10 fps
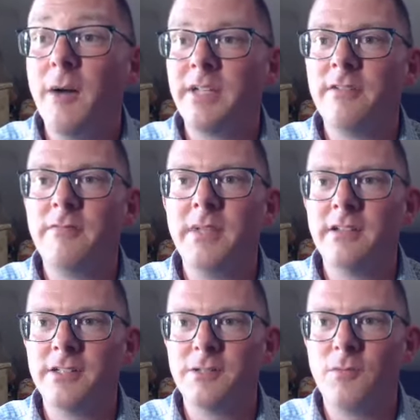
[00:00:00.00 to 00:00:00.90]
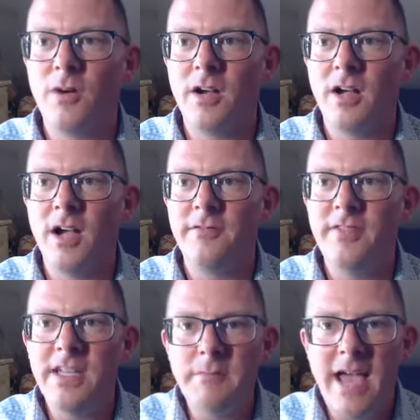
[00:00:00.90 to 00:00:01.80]
give me a little more
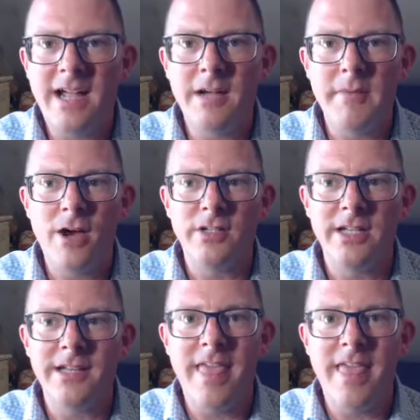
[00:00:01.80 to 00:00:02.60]
feedback about it,